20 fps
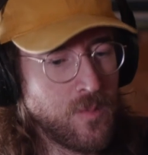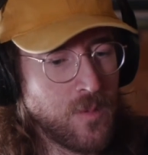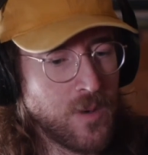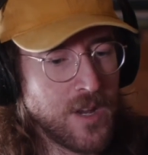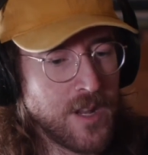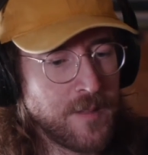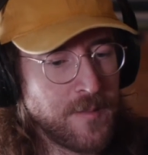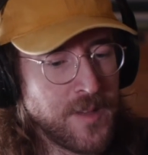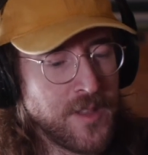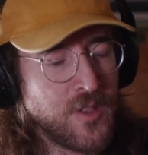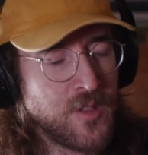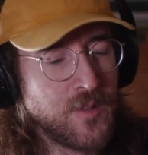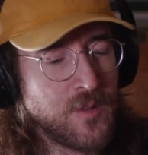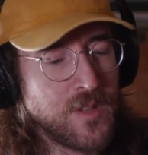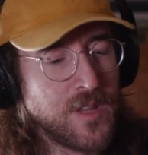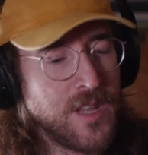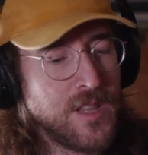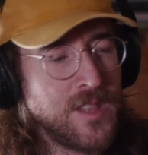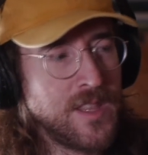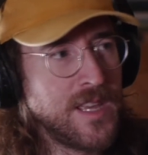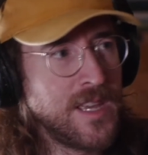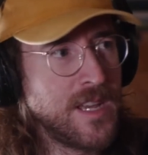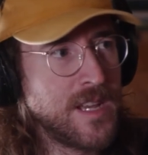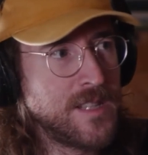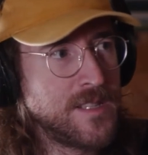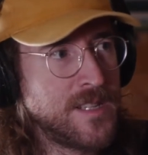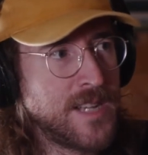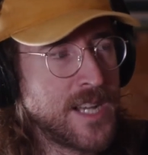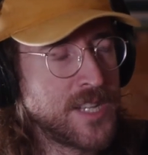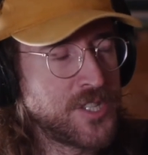What if in the
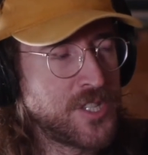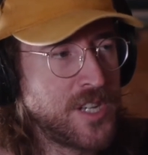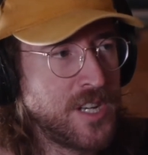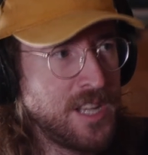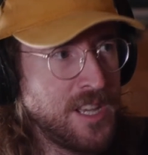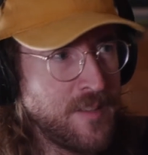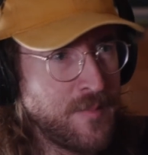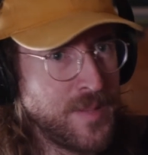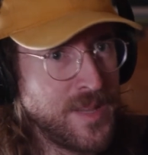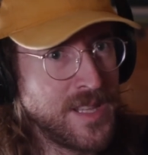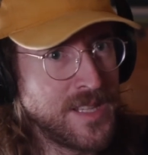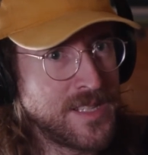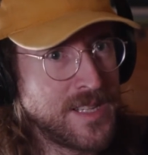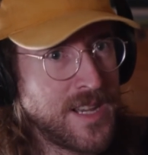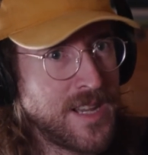Destiny of Bill and Ted,